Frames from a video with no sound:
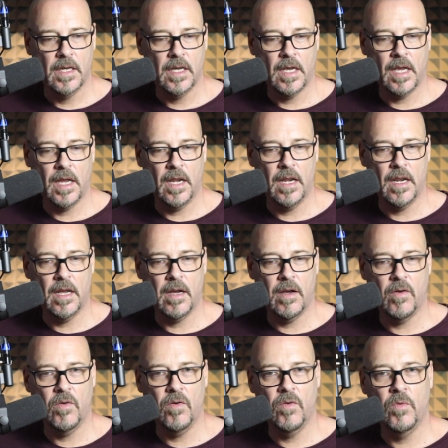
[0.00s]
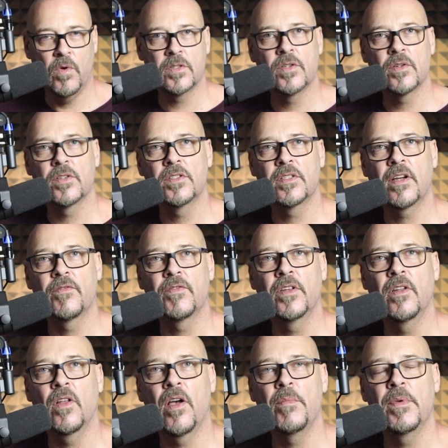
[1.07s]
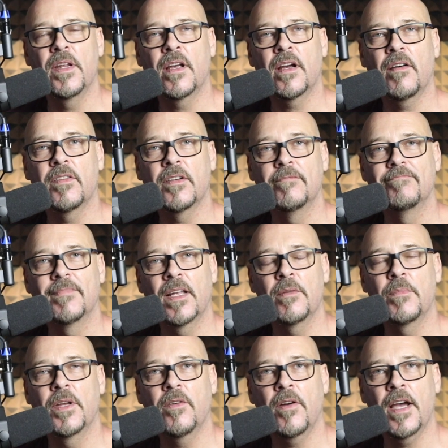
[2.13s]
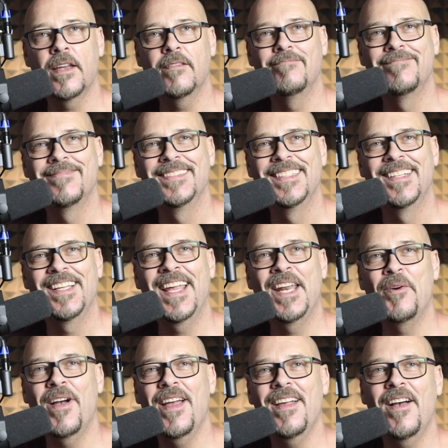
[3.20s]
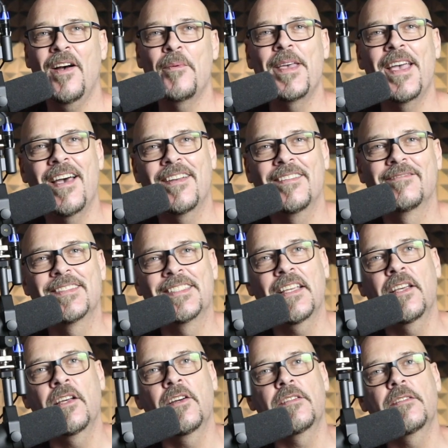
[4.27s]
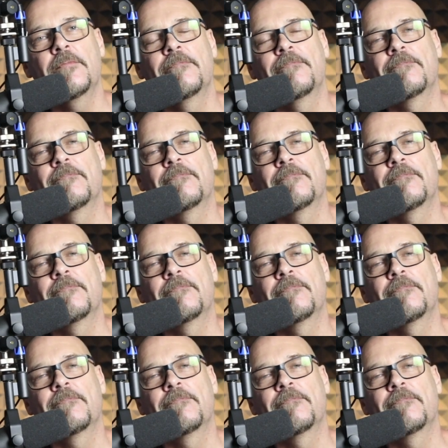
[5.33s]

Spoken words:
and what sort of stuff you'd like me to cover. That'd be great. Anyway, I'm out. See you guys.